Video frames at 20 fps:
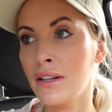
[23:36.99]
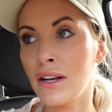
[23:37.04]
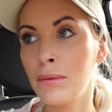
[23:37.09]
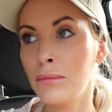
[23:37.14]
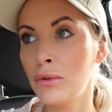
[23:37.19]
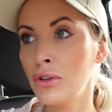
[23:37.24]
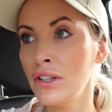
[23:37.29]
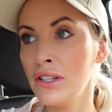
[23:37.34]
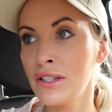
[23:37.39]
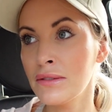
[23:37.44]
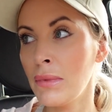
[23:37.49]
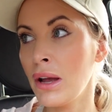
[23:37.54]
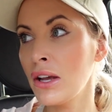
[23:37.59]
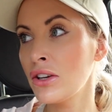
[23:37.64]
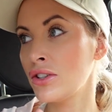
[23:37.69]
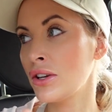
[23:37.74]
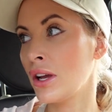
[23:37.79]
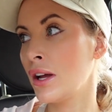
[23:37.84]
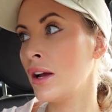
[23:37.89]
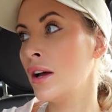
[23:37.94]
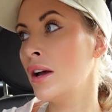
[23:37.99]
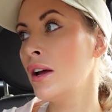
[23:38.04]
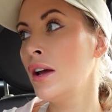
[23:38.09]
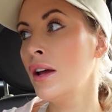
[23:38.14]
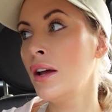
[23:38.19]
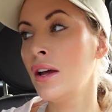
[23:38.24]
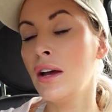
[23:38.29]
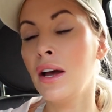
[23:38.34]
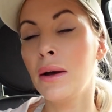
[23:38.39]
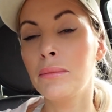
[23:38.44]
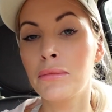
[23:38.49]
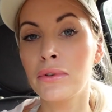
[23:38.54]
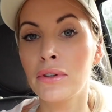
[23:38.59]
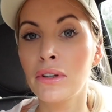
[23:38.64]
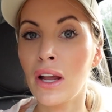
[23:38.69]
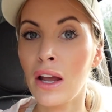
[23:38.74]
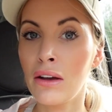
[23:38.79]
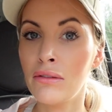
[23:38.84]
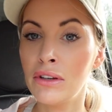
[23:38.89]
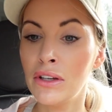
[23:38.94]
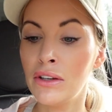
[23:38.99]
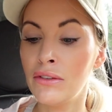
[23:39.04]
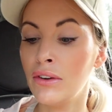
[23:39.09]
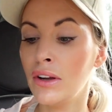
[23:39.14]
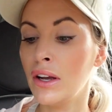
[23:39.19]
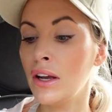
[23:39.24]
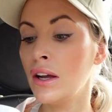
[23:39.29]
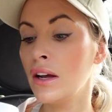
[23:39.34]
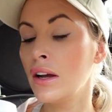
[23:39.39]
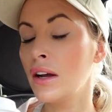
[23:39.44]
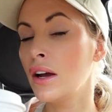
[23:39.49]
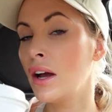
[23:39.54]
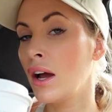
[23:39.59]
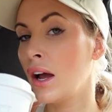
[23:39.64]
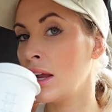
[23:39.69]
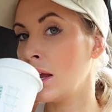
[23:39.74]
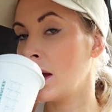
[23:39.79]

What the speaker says: and I'm going to smash it. I'm going to get rid of it. I